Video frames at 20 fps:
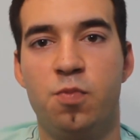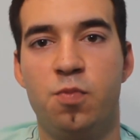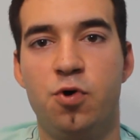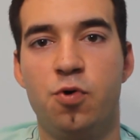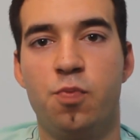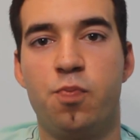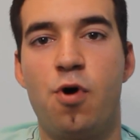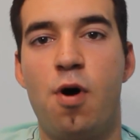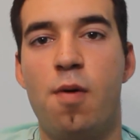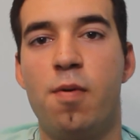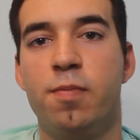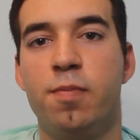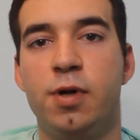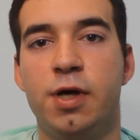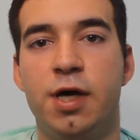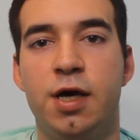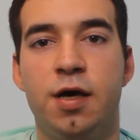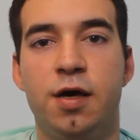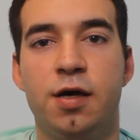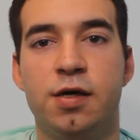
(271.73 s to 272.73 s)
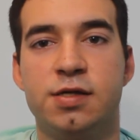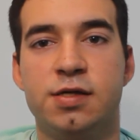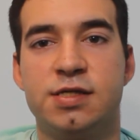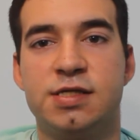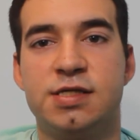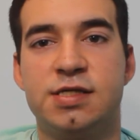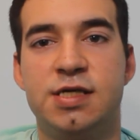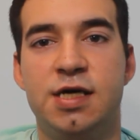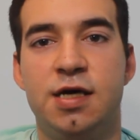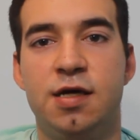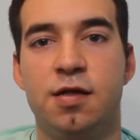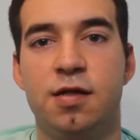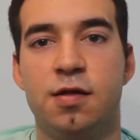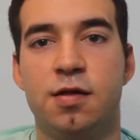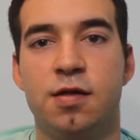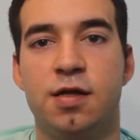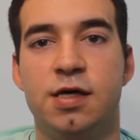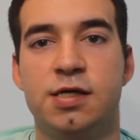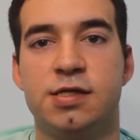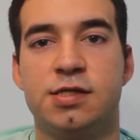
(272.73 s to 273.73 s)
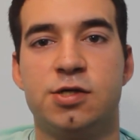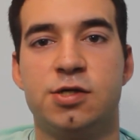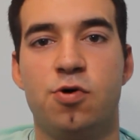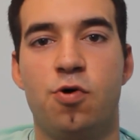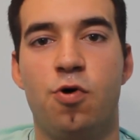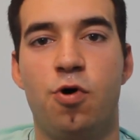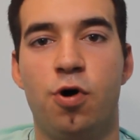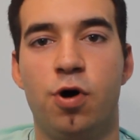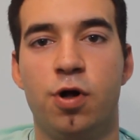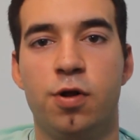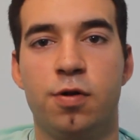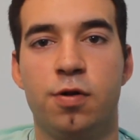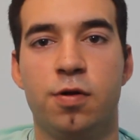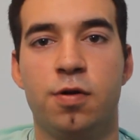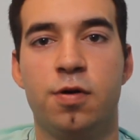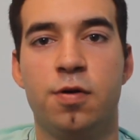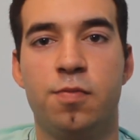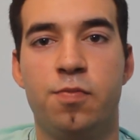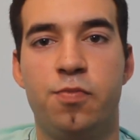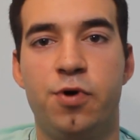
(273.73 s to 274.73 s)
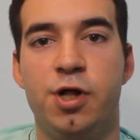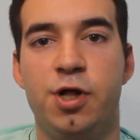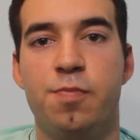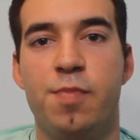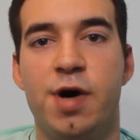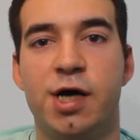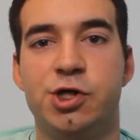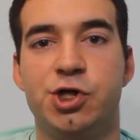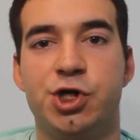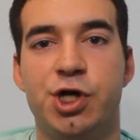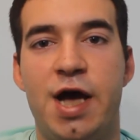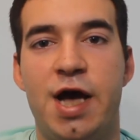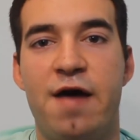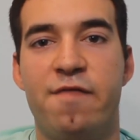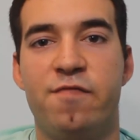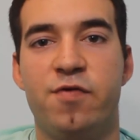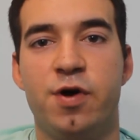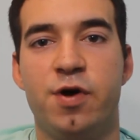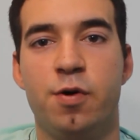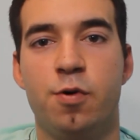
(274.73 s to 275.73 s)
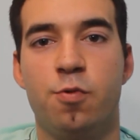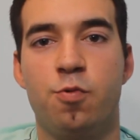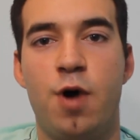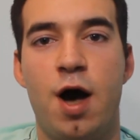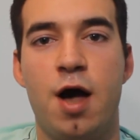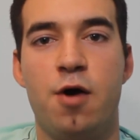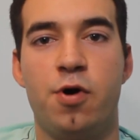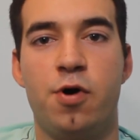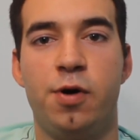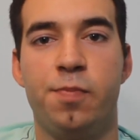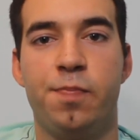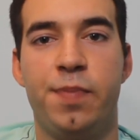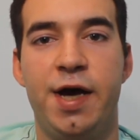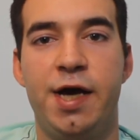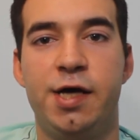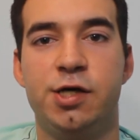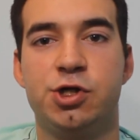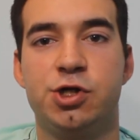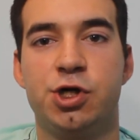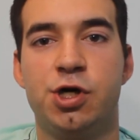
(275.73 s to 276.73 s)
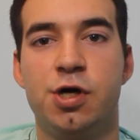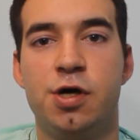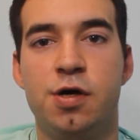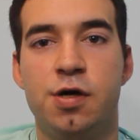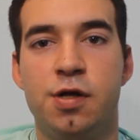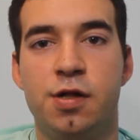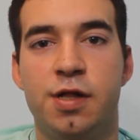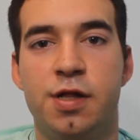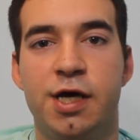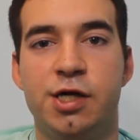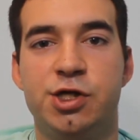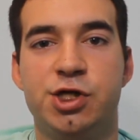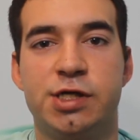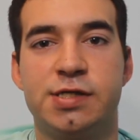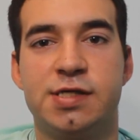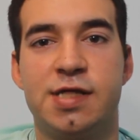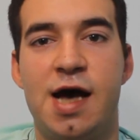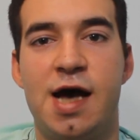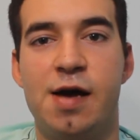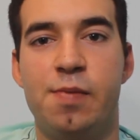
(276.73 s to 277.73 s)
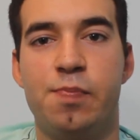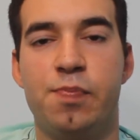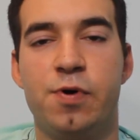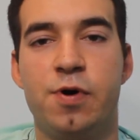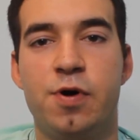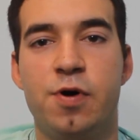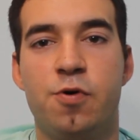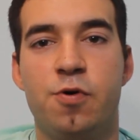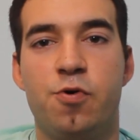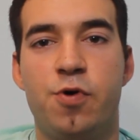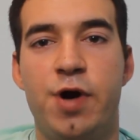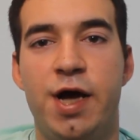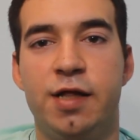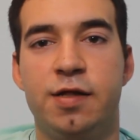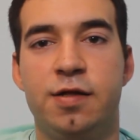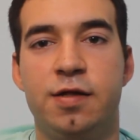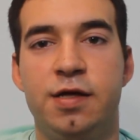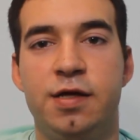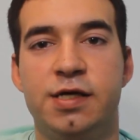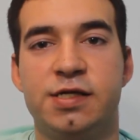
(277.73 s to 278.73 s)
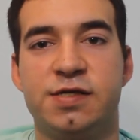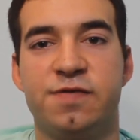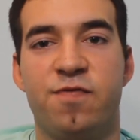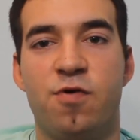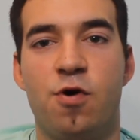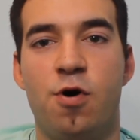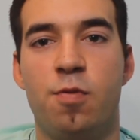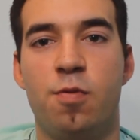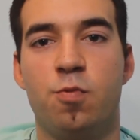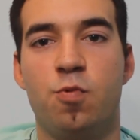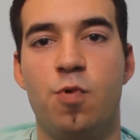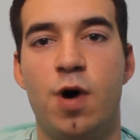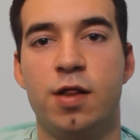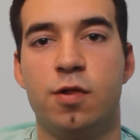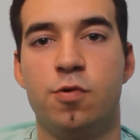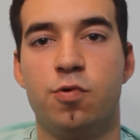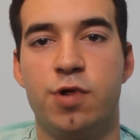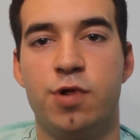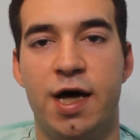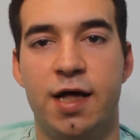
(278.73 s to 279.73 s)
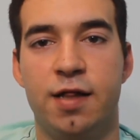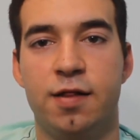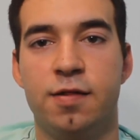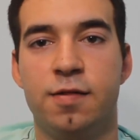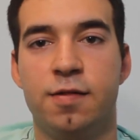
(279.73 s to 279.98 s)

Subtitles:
you probably seen this on pretty much every viral page. They just type rate this from 1 to 10.